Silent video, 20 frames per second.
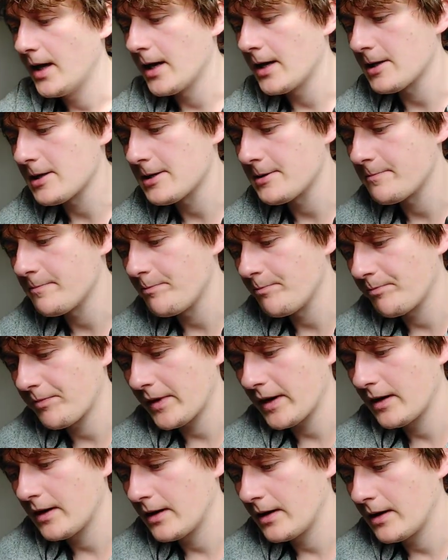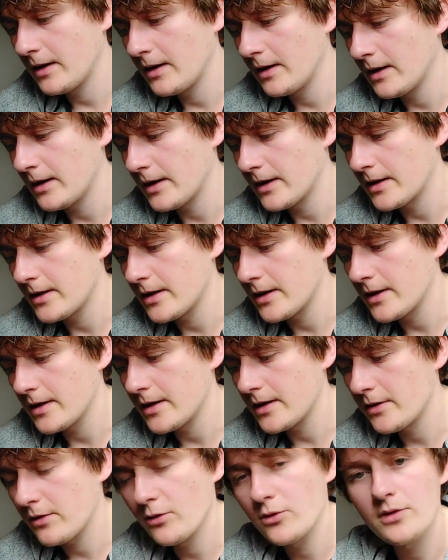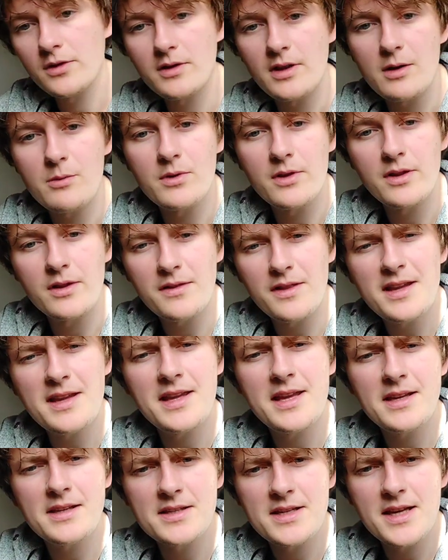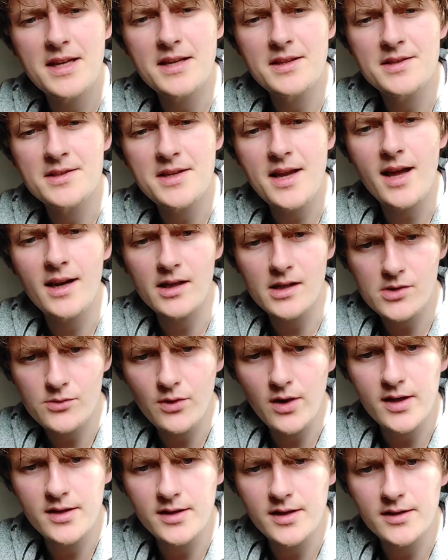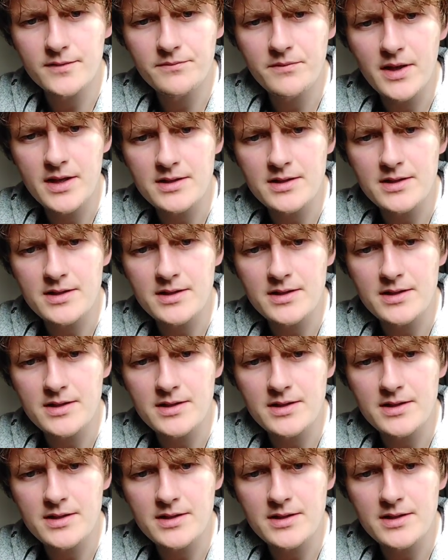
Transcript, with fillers: Um, I uh, thought they were the thinking teens Alex Rider,